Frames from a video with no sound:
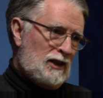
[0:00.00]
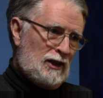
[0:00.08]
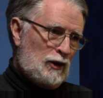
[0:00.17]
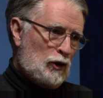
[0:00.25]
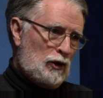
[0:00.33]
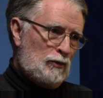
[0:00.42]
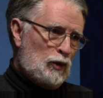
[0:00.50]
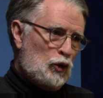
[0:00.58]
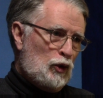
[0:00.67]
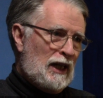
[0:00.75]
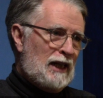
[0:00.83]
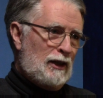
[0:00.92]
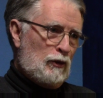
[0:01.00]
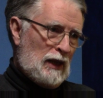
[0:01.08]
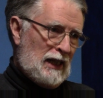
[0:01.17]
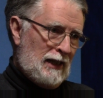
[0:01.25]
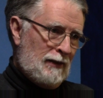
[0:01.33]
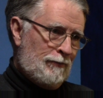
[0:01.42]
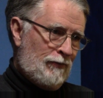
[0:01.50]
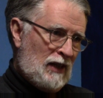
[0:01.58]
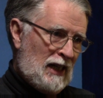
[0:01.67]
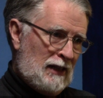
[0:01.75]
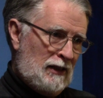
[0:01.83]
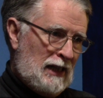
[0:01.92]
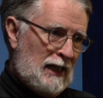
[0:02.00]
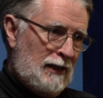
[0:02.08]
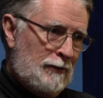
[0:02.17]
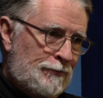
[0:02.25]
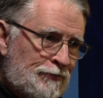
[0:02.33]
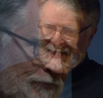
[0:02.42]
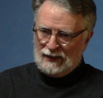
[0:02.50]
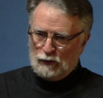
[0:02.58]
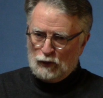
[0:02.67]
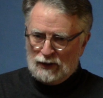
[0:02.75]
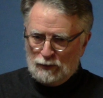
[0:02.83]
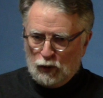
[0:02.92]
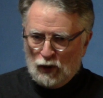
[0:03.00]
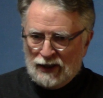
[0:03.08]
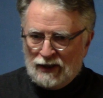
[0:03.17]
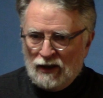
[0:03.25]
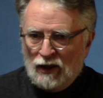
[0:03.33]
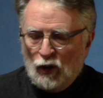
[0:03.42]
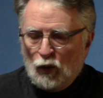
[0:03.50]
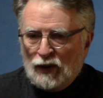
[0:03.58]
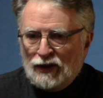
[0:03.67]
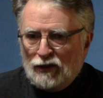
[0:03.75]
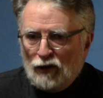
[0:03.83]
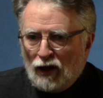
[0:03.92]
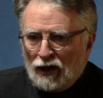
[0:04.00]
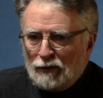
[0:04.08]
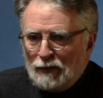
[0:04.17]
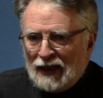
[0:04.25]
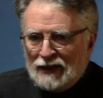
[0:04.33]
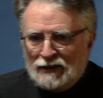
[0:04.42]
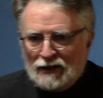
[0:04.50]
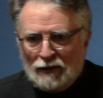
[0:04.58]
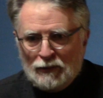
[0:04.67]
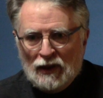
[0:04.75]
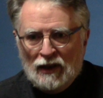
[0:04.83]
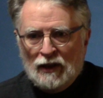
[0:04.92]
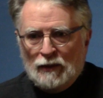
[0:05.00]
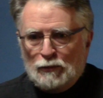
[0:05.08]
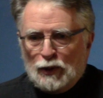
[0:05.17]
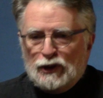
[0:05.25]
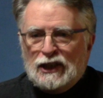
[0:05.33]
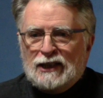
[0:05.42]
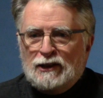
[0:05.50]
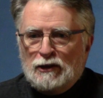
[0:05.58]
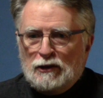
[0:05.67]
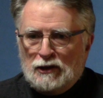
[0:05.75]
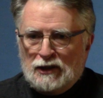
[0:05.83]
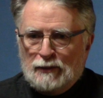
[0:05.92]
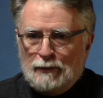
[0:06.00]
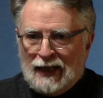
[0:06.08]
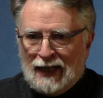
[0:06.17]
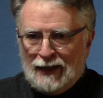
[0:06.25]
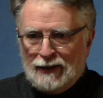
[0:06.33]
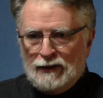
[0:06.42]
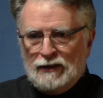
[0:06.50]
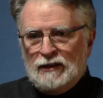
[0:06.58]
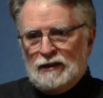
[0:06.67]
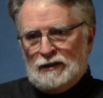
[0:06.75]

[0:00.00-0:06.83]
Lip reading: in a good mood anyway that day. And at one point, when the dog made some particularly bad